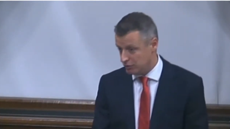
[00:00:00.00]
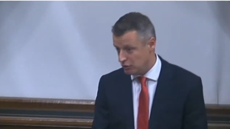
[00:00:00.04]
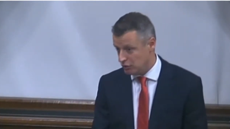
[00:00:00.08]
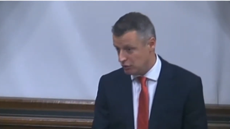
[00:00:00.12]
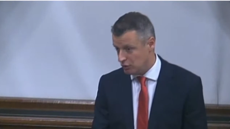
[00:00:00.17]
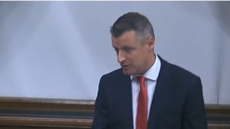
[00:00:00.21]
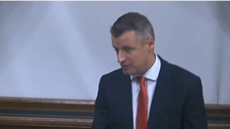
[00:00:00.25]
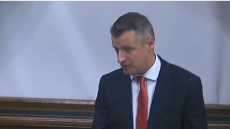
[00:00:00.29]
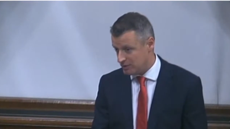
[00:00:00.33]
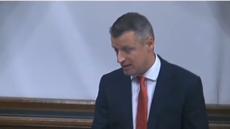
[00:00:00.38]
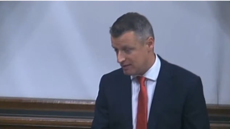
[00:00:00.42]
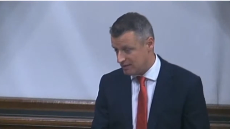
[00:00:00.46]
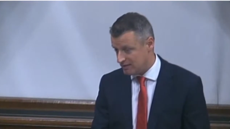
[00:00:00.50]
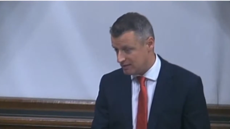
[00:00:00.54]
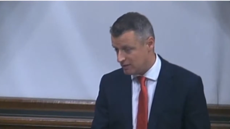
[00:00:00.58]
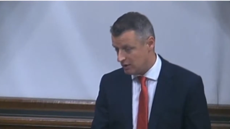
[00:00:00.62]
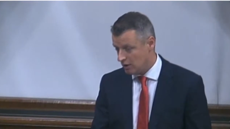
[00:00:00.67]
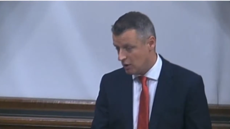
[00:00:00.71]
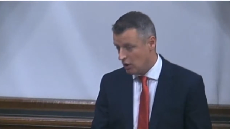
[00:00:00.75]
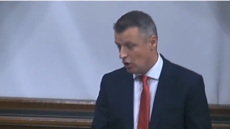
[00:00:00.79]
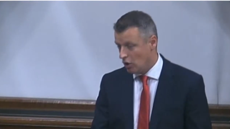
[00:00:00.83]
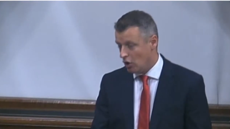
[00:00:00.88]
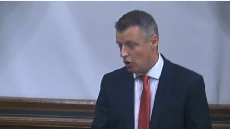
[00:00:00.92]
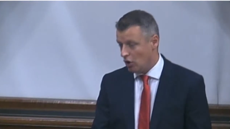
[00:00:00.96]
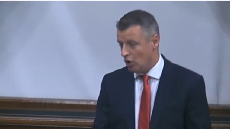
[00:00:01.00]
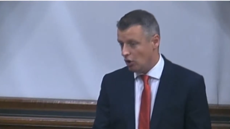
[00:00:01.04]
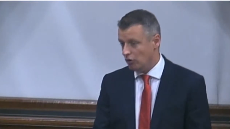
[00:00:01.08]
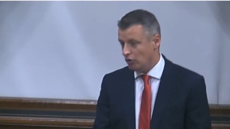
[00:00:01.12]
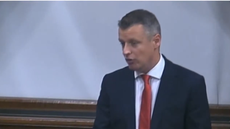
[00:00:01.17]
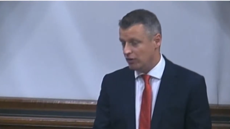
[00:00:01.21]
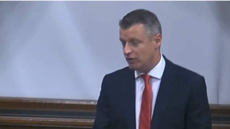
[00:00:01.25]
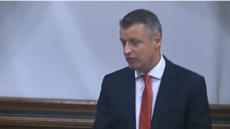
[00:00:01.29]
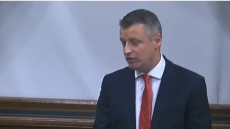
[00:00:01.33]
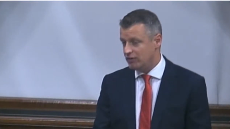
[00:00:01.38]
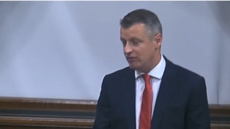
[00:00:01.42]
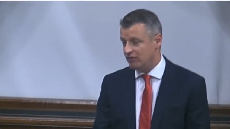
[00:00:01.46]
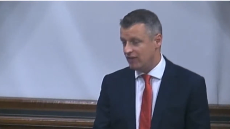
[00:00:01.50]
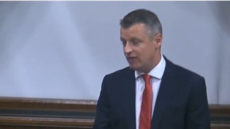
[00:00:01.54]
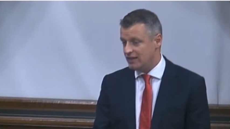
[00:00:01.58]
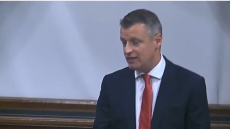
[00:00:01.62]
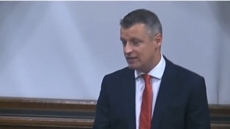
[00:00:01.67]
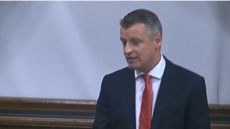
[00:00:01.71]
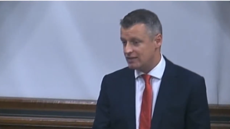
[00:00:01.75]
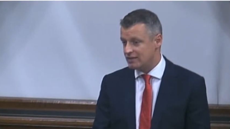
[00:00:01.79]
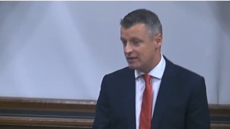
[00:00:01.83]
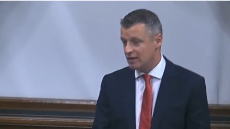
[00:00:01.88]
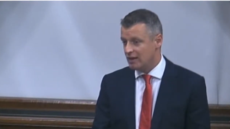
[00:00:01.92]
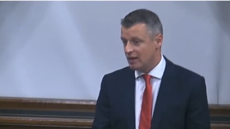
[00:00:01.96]
2% on
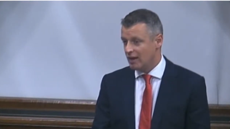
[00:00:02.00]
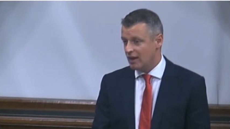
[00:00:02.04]
defence.